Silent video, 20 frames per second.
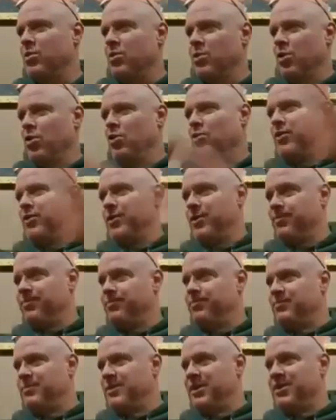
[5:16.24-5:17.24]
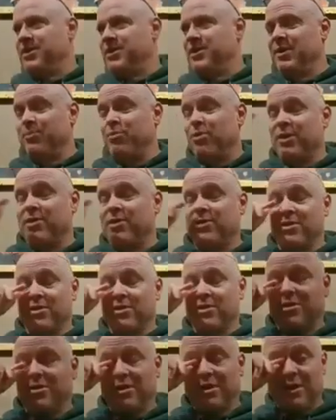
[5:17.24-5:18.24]
all over India
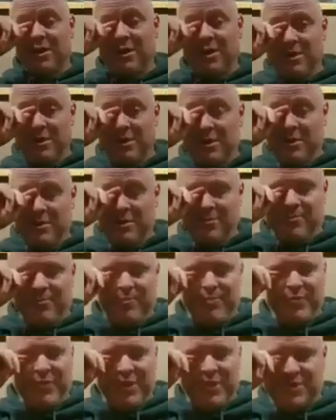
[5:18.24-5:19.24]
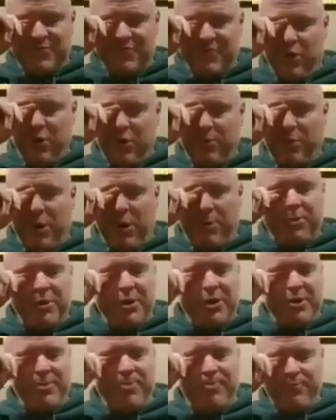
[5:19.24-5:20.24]
practically. He's very
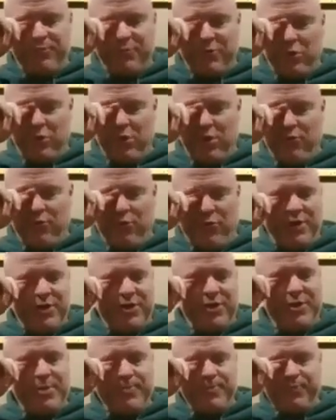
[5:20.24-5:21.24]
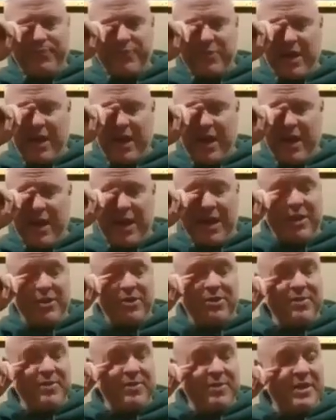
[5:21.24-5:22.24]
popular all over India.
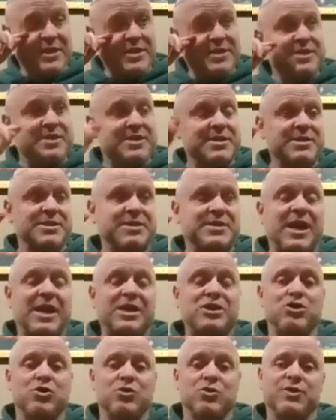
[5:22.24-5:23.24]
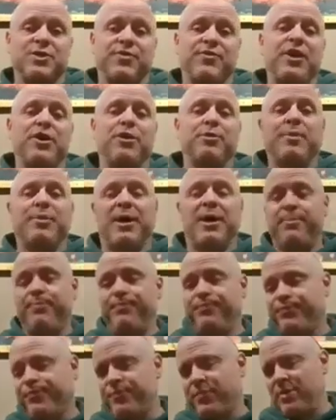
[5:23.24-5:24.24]
And these statues of
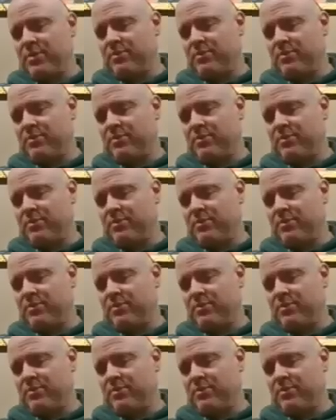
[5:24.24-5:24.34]
Hanuman,